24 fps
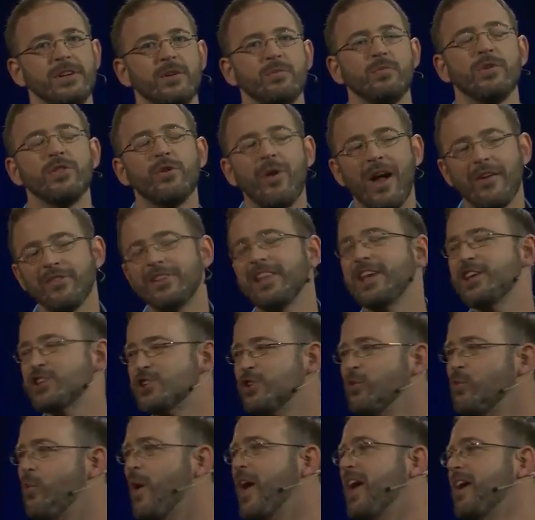With
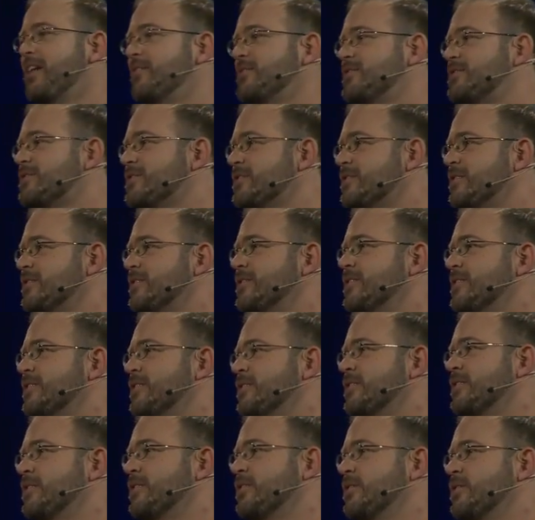gravitational waves,
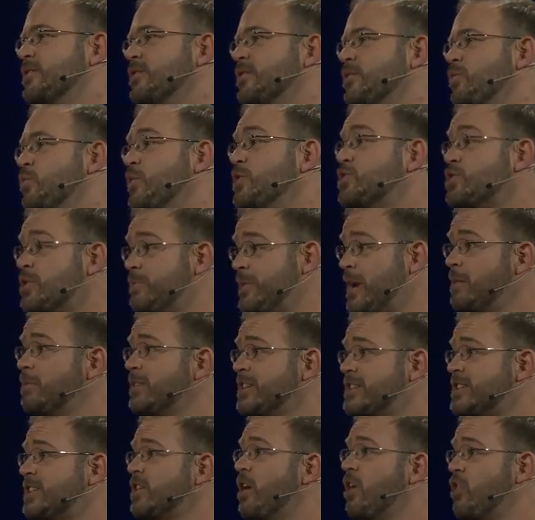we should be able
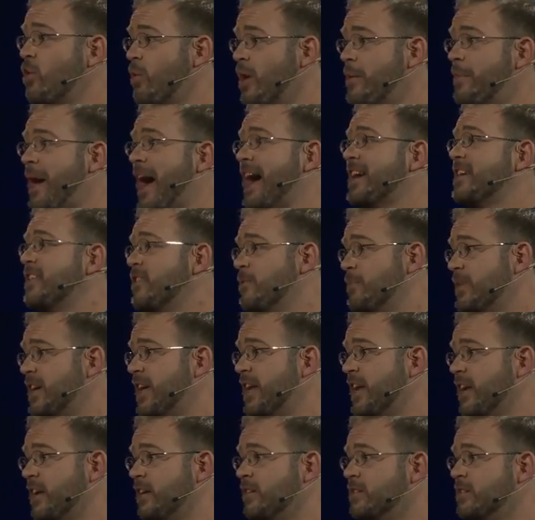to see all the way back to the beginning.